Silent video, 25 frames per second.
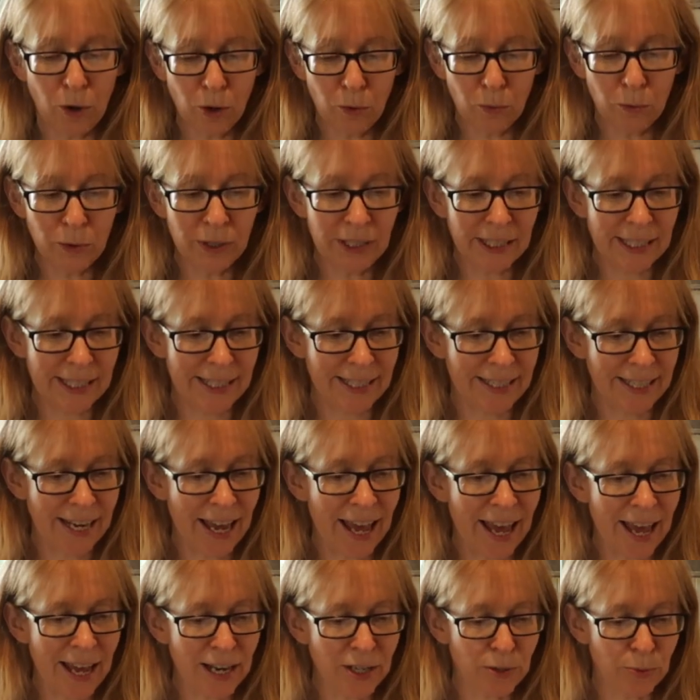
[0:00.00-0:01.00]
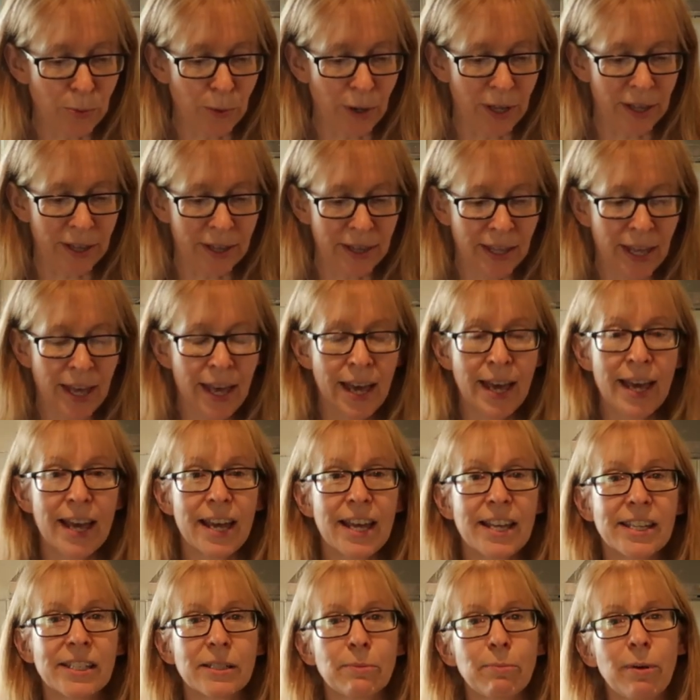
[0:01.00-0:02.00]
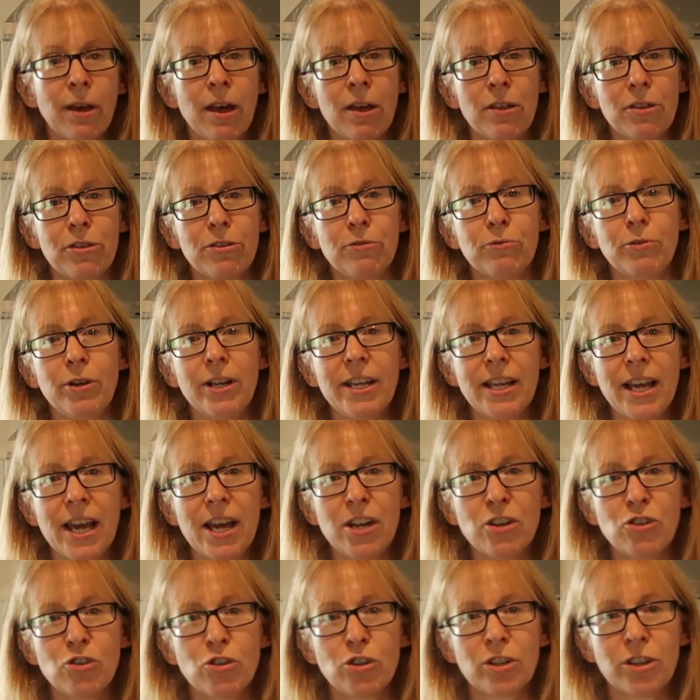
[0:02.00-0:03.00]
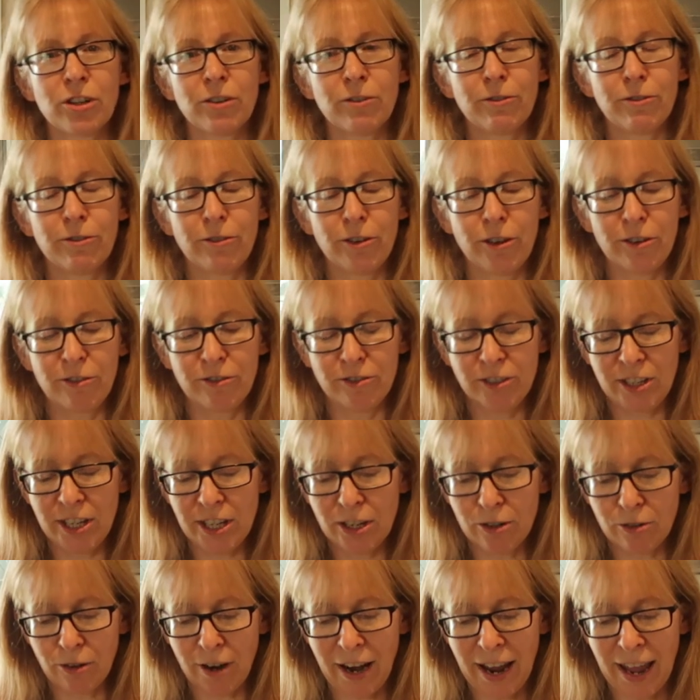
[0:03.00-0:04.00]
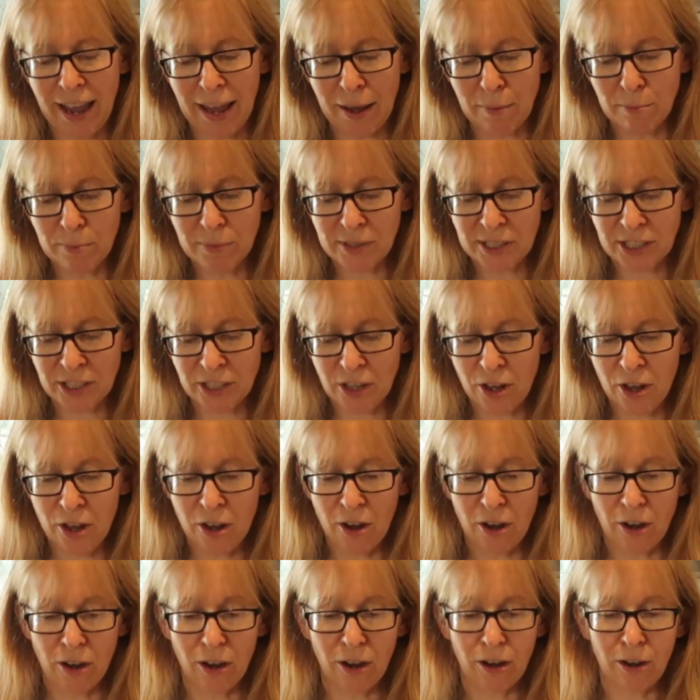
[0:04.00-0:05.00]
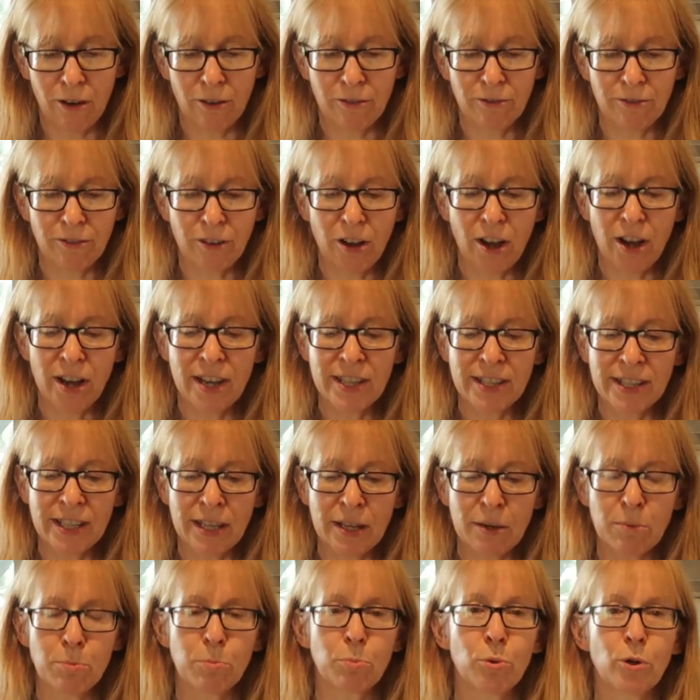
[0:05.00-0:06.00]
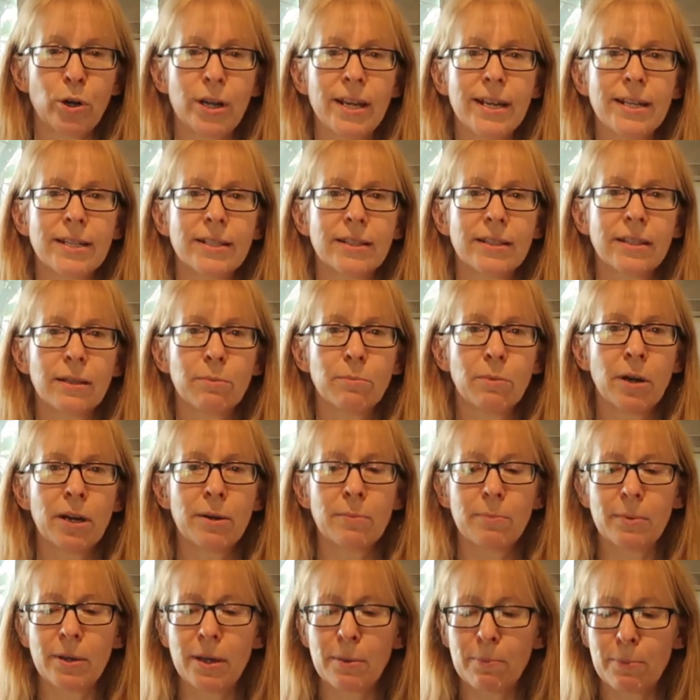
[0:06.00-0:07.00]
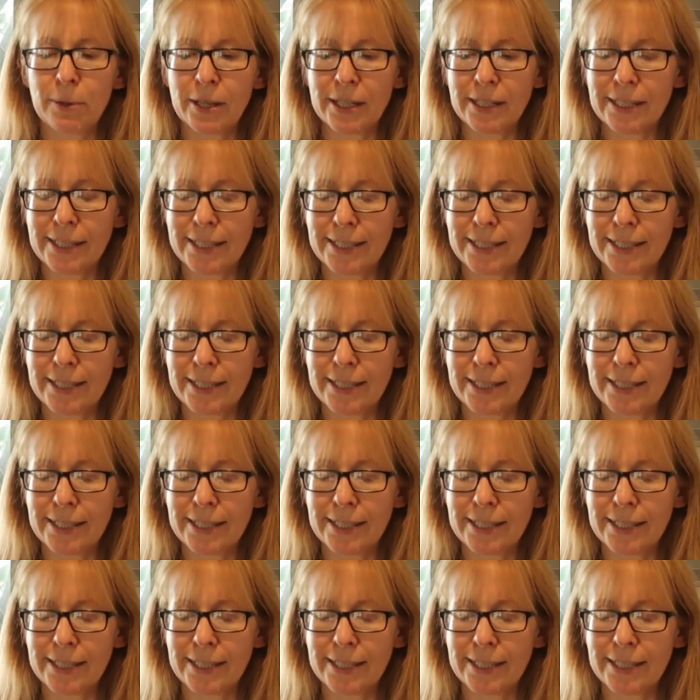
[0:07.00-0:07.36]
what we start with is about 350 grams of either bread that might be a bit